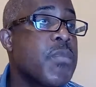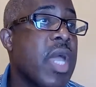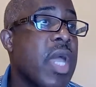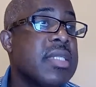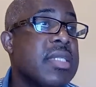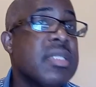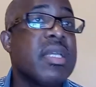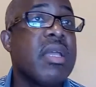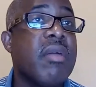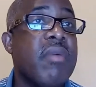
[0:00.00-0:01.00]

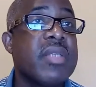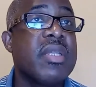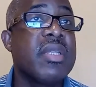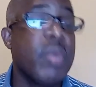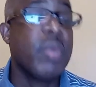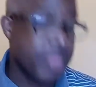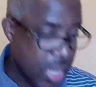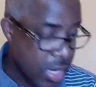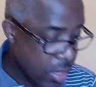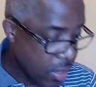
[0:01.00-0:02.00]
Assisting a resident with
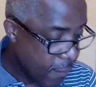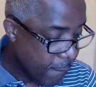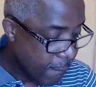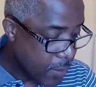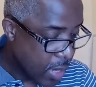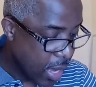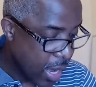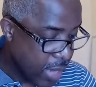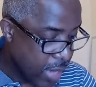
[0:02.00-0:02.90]
eating. Ask